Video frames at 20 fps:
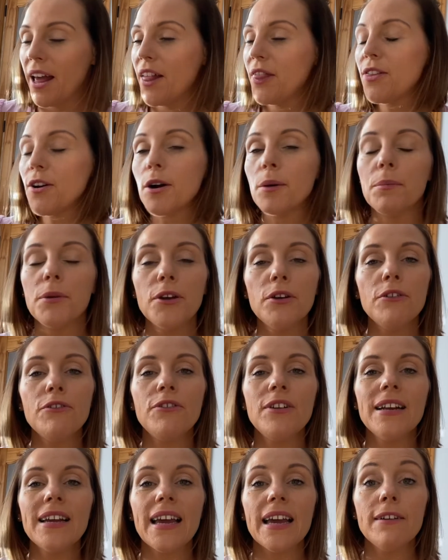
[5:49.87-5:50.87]
They're a
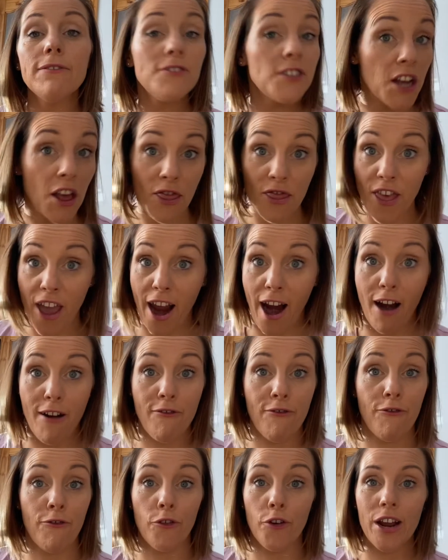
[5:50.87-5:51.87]
beautiful gift. They are
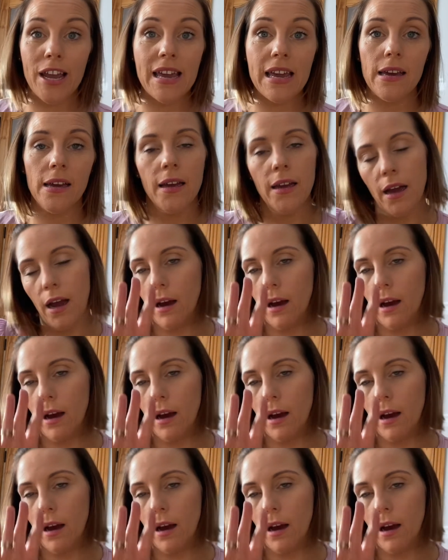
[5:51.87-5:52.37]
free,